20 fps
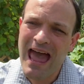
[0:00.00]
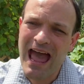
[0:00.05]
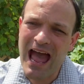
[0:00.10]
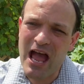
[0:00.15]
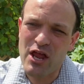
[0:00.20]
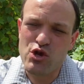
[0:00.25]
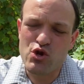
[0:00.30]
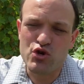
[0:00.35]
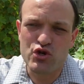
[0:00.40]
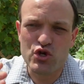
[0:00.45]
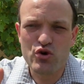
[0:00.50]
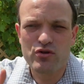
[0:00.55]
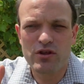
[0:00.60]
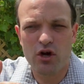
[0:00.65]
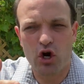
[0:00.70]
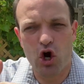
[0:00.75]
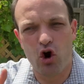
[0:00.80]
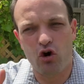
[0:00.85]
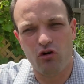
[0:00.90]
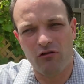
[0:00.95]
and you do the
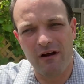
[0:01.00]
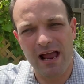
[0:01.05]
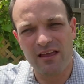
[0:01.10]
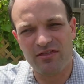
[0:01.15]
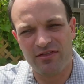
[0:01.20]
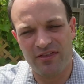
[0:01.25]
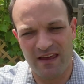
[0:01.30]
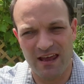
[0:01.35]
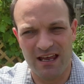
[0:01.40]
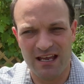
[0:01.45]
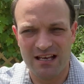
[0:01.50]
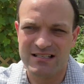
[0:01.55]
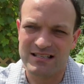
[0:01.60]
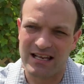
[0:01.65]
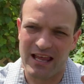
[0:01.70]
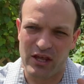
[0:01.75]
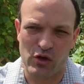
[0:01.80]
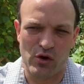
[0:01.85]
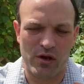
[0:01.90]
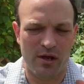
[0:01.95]
correct things,
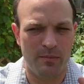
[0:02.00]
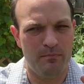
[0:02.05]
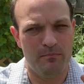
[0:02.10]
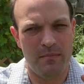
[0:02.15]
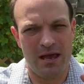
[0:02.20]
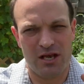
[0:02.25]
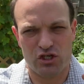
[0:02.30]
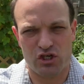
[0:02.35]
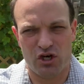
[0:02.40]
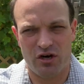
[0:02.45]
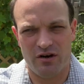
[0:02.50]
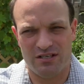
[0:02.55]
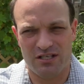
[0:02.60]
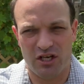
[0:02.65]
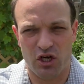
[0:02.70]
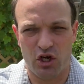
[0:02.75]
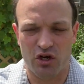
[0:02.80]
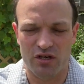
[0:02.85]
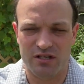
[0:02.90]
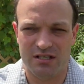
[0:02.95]
like you make sure it's
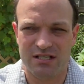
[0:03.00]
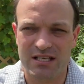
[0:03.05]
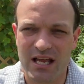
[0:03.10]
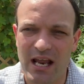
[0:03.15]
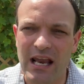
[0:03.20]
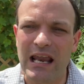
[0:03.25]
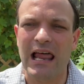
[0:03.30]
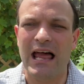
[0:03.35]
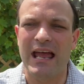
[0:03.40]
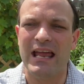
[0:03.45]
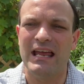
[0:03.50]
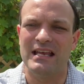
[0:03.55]
in good sunlight,